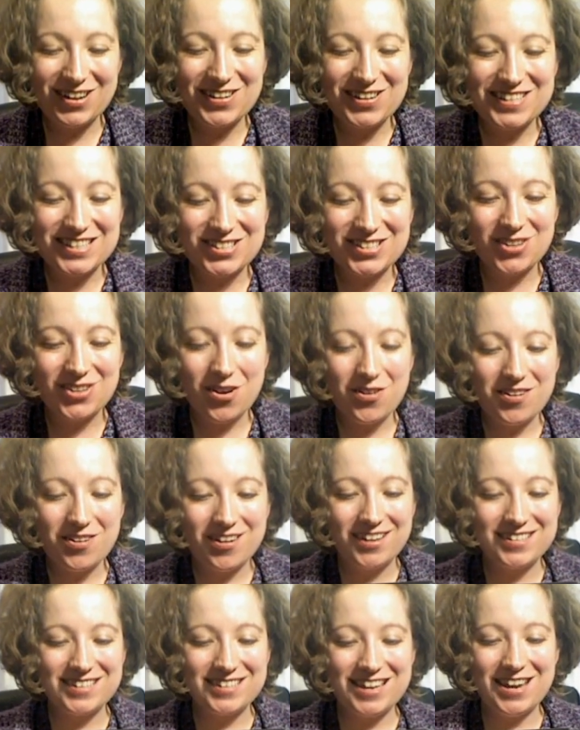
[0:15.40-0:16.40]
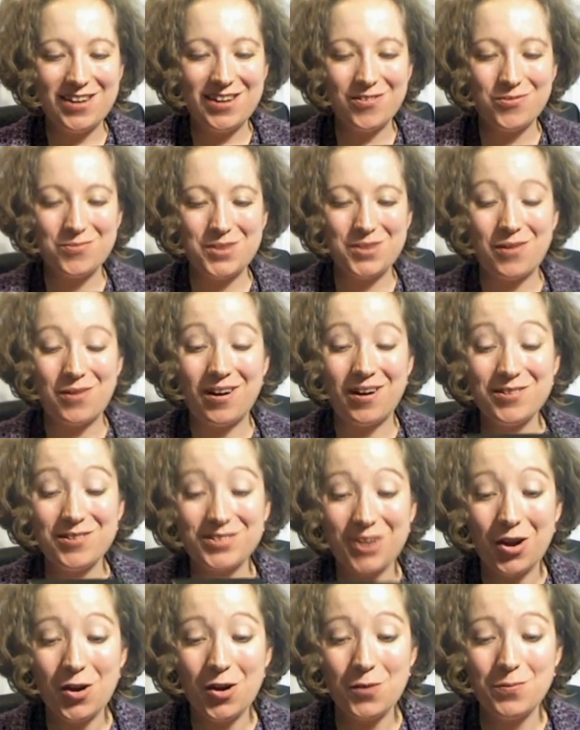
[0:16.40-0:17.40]
it's so nice to hear from you. I was
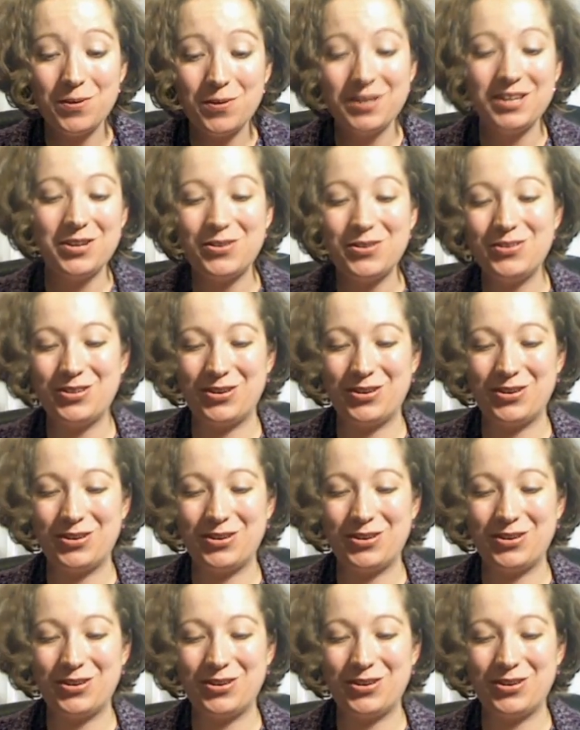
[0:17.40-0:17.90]
hoping you'd